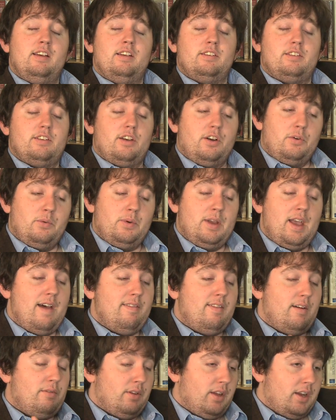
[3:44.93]
So we
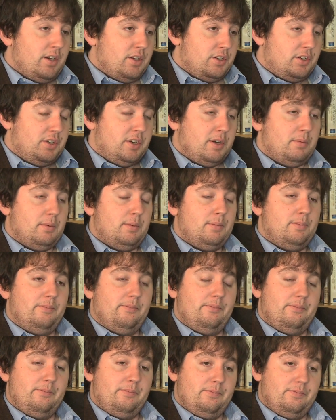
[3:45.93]
have that relationship.
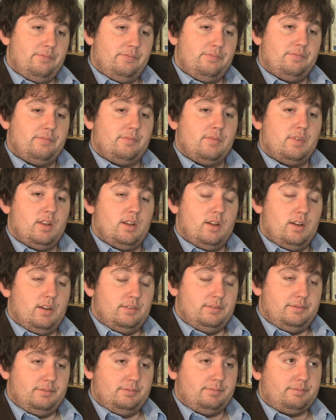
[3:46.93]
Hey,
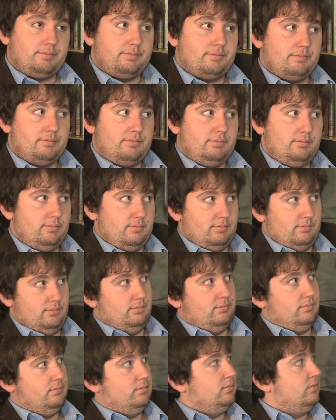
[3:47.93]
Steve, did you eat my peanut
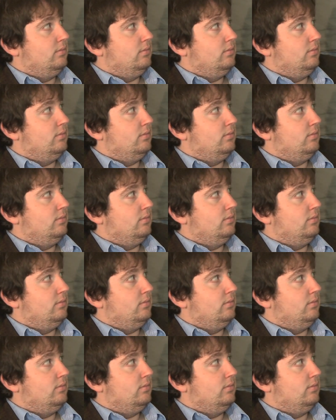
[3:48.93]
butter?